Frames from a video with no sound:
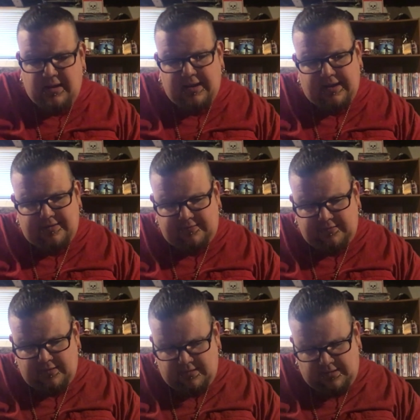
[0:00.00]
I guess.
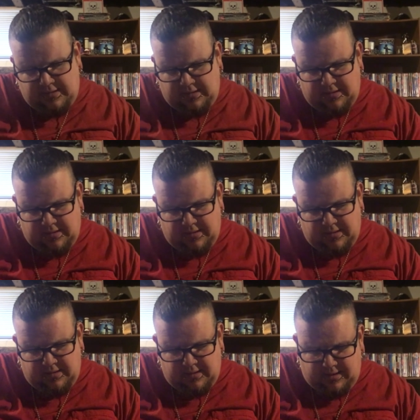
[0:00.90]

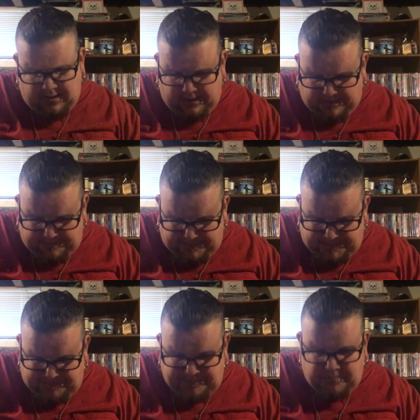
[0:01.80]
Um,
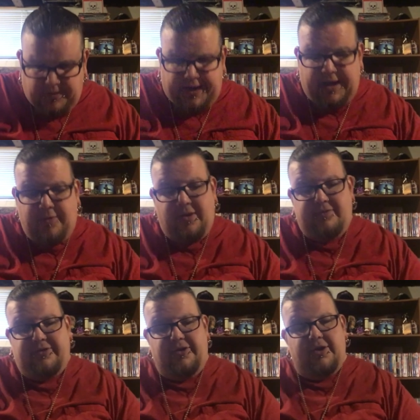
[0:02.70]
but
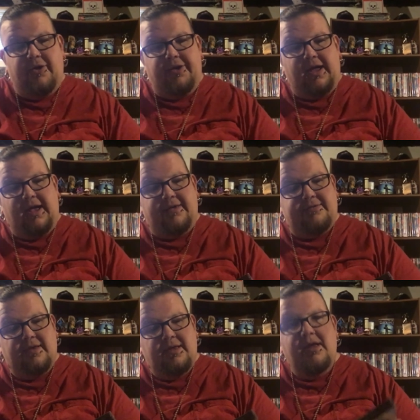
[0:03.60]
anyways, here you go, you
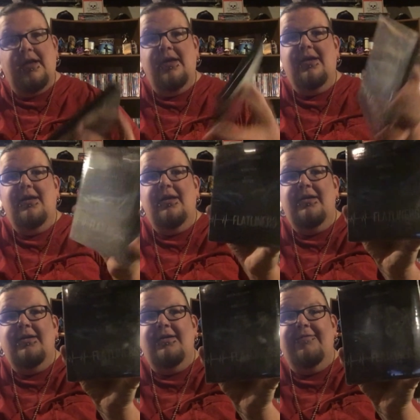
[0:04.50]
guys.
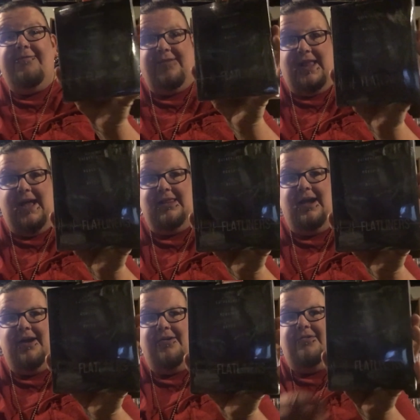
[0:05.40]

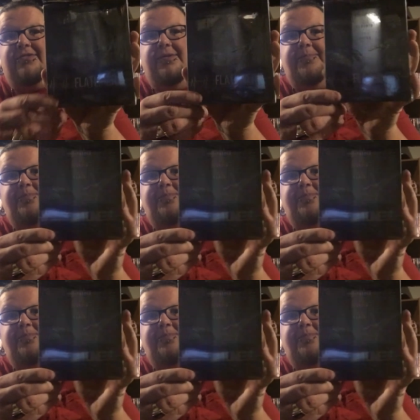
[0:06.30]
Flatliners.